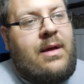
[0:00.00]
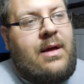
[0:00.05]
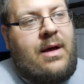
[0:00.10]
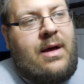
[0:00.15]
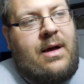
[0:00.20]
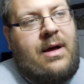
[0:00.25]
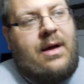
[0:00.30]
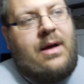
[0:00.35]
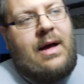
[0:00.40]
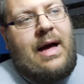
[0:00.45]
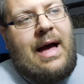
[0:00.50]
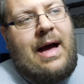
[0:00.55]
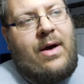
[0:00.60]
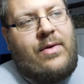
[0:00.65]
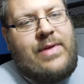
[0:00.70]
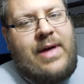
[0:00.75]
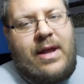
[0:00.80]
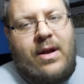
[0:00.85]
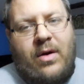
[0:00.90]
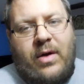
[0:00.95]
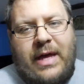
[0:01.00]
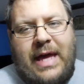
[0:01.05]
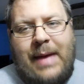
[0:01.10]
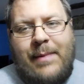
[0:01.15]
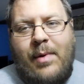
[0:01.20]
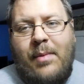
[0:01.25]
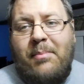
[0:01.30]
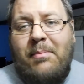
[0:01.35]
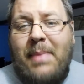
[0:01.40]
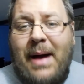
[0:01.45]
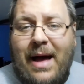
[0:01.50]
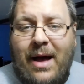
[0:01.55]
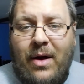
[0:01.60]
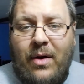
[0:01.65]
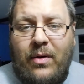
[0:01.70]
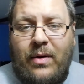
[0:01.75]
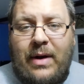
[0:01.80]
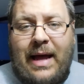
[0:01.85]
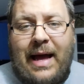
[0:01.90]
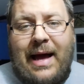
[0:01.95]
uh, how that all came
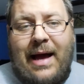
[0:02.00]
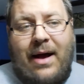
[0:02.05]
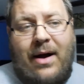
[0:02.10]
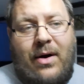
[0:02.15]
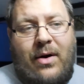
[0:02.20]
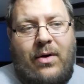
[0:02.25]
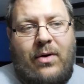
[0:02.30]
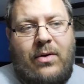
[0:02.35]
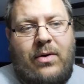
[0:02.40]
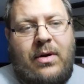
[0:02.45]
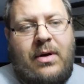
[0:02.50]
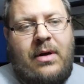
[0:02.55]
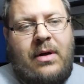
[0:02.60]
about, how